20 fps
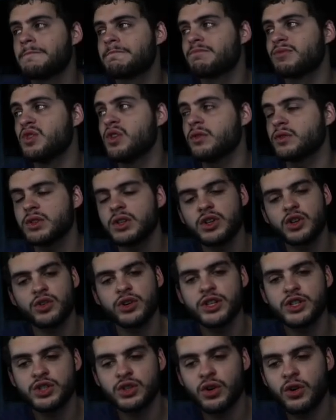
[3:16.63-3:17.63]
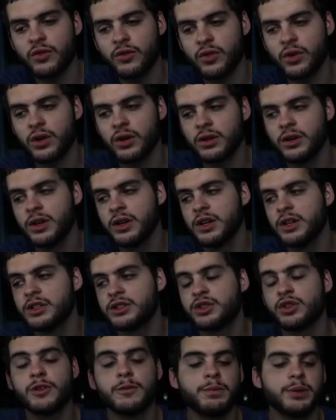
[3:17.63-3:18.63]
You have to increase your overall
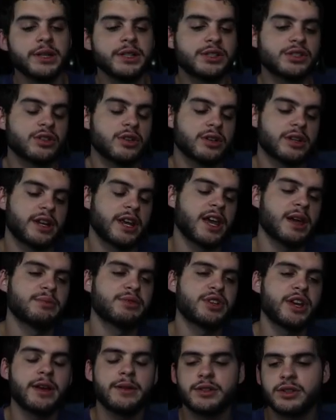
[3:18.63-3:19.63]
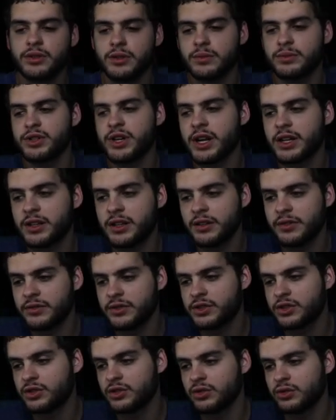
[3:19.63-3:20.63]
to complete certain Kam Chancellor
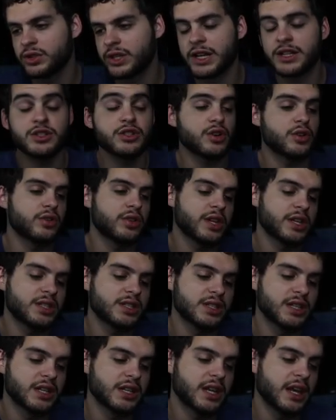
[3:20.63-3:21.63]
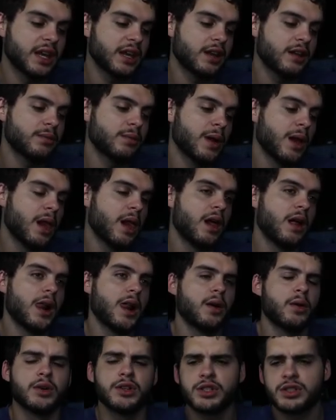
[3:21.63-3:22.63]
objectives, to get certain things in the game,
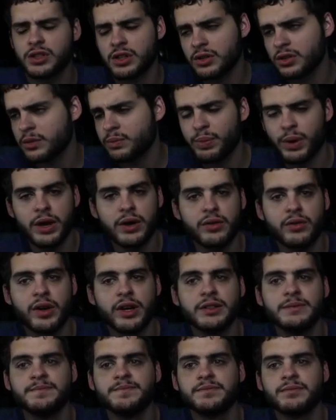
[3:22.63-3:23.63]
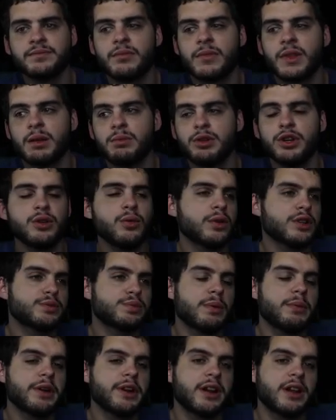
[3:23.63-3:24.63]
or just to look better, right? But you don't want to
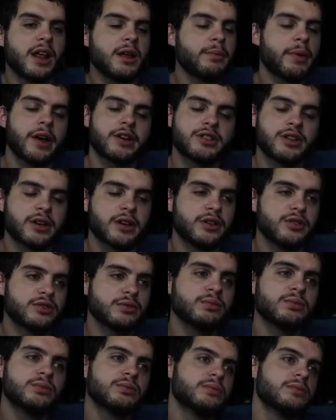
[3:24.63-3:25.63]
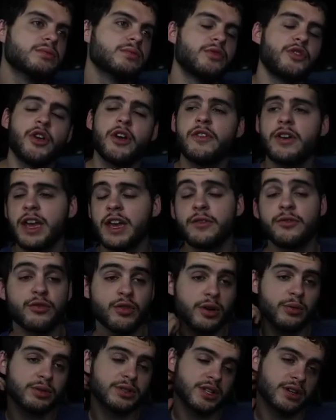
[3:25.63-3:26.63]
spend money on linebackers, you're not going to use them. If you have eight
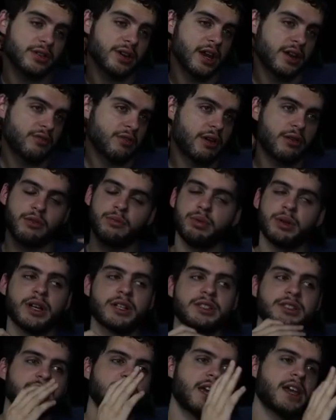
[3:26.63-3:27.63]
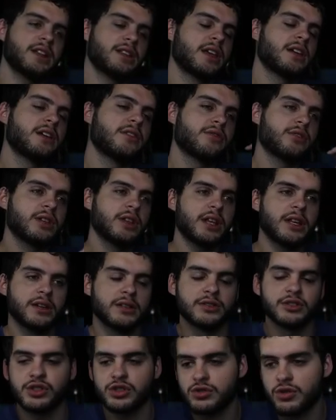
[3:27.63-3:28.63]
free ones that you're getting red or plus, take take a free
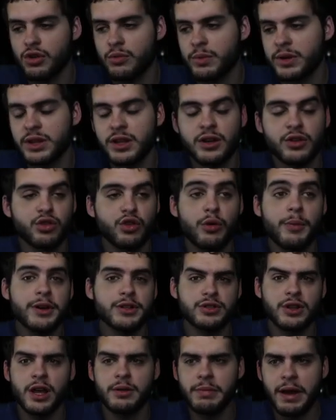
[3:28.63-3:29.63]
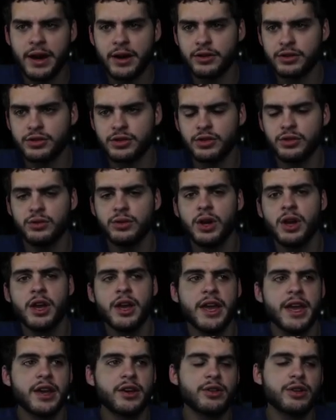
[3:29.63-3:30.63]
Leighton. Just throw them in there. Throw them as your linebacker too.
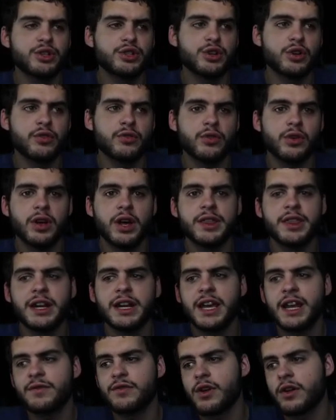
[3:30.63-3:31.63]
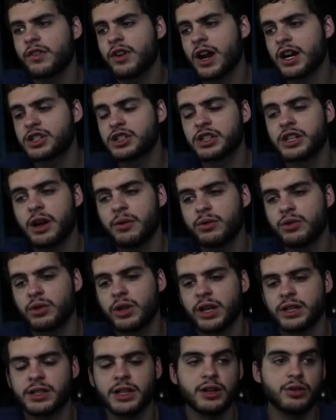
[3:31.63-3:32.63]
Increase your overall. And then again, if you ever actually get one you
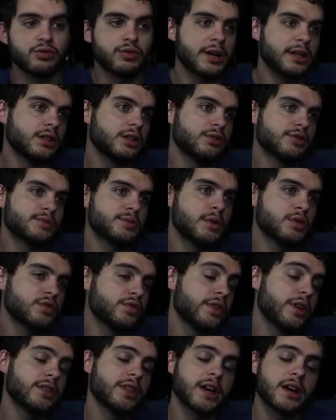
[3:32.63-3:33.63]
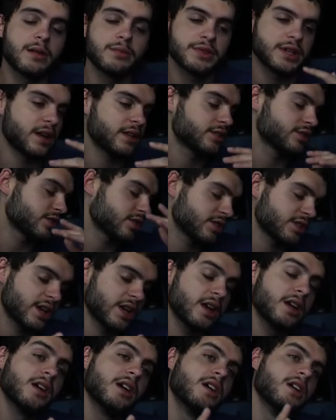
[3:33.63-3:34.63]
like, like a Ray Lewis most feared that comes out, let's just
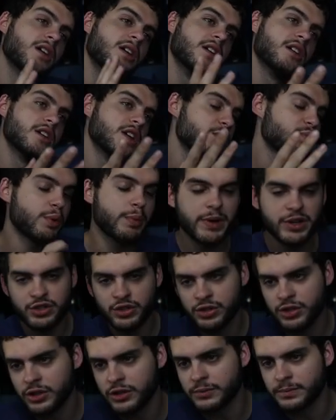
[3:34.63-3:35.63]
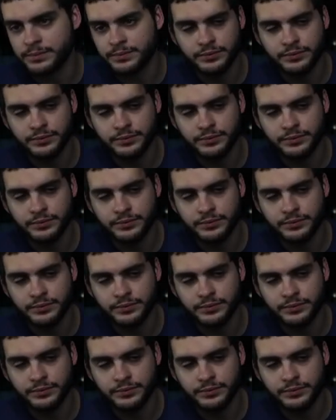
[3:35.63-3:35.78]
say, put him as your two.